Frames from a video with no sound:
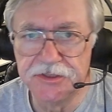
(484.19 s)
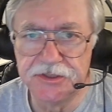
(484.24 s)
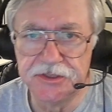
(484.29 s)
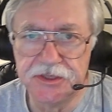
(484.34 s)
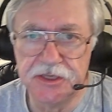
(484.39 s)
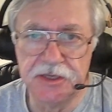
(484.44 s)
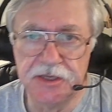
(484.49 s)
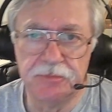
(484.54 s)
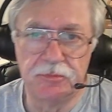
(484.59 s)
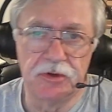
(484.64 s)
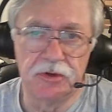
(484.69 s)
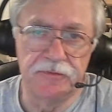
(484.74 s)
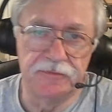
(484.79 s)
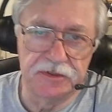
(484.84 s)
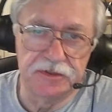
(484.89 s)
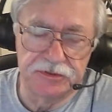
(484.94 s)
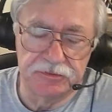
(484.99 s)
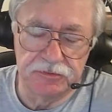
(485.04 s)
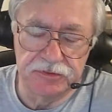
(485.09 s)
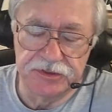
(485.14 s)
the
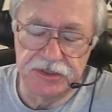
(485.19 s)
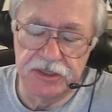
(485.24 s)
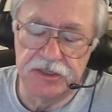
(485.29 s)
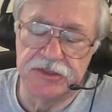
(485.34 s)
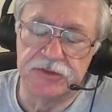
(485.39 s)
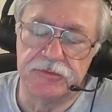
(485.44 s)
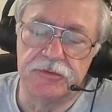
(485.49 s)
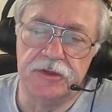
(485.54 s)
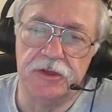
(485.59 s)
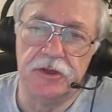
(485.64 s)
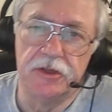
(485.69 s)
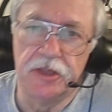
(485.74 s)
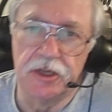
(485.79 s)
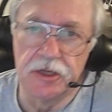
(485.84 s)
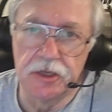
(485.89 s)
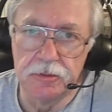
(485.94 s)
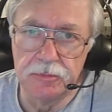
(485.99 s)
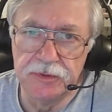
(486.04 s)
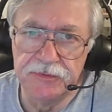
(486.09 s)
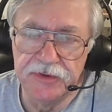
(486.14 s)
previous results would no longer
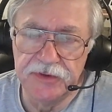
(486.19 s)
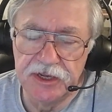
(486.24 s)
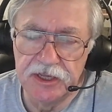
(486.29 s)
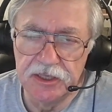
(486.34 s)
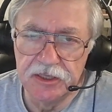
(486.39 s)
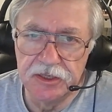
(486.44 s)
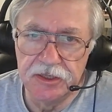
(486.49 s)
be valid,